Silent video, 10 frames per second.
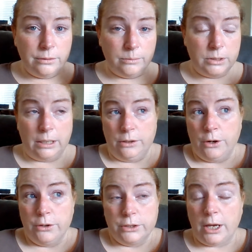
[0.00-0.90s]
I'm just getting
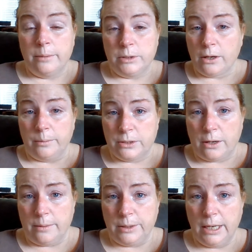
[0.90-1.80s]
hurt time and time and
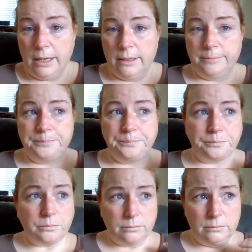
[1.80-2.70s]
time again.
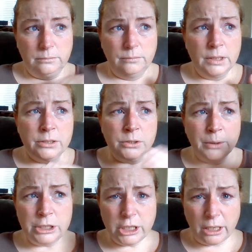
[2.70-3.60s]
So
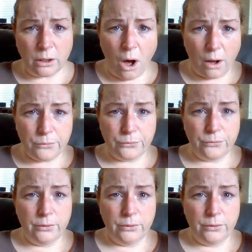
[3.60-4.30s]
I shut off.